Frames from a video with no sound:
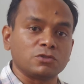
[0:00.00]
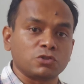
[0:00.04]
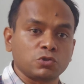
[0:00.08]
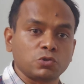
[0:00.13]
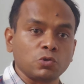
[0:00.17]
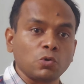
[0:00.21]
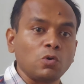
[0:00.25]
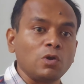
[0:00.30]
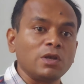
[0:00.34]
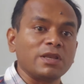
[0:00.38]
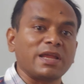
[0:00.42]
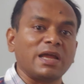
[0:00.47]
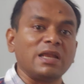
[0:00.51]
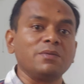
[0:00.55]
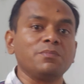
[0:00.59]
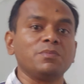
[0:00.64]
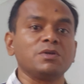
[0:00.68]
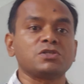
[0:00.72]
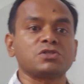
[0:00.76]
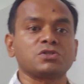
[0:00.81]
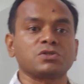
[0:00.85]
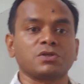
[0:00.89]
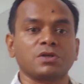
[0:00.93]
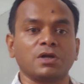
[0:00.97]
sole can
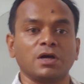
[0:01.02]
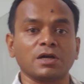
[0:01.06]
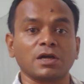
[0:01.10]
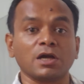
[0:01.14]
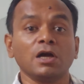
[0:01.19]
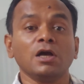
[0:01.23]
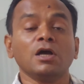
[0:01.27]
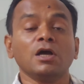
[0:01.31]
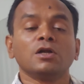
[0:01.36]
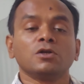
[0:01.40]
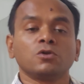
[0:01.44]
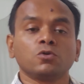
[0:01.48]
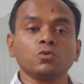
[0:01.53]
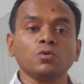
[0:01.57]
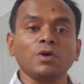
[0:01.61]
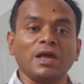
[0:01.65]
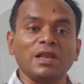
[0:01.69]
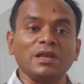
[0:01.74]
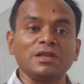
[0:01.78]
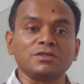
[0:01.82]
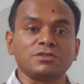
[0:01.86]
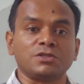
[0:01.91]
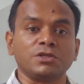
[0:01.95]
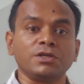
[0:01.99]
be struck to
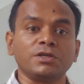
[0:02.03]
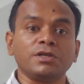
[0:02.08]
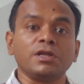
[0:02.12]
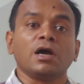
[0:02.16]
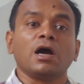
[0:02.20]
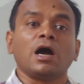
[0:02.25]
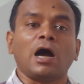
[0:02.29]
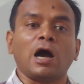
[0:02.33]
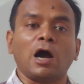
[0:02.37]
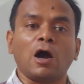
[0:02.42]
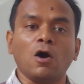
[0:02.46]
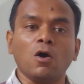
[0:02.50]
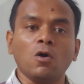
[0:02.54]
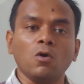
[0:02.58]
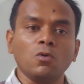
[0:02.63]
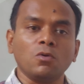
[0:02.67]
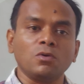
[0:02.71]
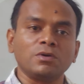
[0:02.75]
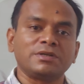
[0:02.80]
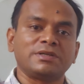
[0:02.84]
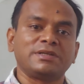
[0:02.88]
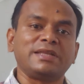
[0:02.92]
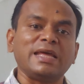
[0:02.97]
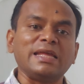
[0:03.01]
elicit
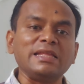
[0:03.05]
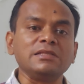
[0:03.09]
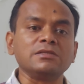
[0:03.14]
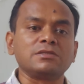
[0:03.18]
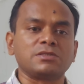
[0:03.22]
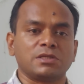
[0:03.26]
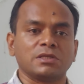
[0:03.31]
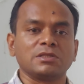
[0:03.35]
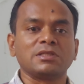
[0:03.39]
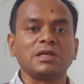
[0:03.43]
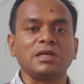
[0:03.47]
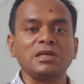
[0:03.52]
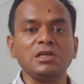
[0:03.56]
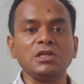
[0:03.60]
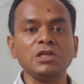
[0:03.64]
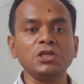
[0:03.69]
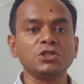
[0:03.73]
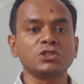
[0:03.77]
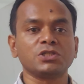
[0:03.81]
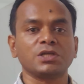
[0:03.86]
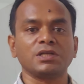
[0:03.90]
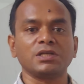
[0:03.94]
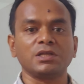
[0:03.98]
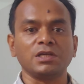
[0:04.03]
how dense the
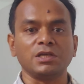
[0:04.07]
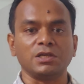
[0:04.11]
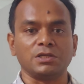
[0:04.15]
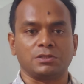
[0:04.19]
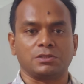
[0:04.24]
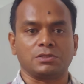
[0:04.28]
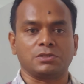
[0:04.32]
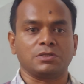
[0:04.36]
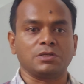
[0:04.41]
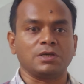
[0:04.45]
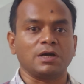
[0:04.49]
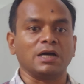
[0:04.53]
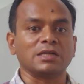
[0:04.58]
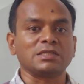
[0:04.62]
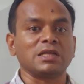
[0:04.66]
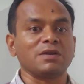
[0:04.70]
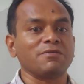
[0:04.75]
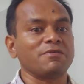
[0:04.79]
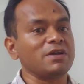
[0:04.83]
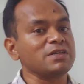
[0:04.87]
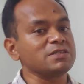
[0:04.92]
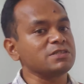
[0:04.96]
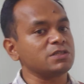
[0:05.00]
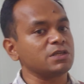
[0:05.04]
lesion is.
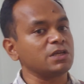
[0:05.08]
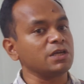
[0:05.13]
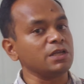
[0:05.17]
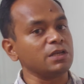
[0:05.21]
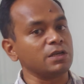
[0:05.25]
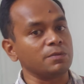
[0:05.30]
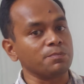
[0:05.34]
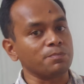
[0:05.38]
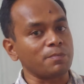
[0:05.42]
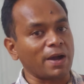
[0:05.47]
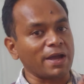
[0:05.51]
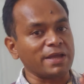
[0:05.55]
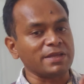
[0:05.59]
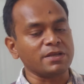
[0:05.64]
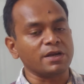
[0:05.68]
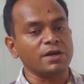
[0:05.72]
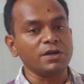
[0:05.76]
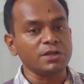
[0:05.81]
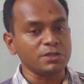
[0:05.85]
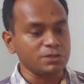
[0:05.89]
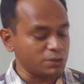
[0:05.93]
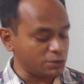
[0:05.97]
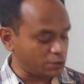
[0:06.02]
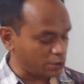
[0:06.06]
Otherwise, in minor
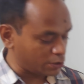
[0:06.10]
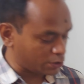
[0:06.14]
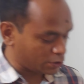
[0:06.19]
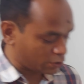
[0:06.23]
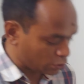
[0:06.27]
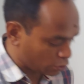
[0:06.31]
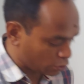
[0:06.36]
diseases,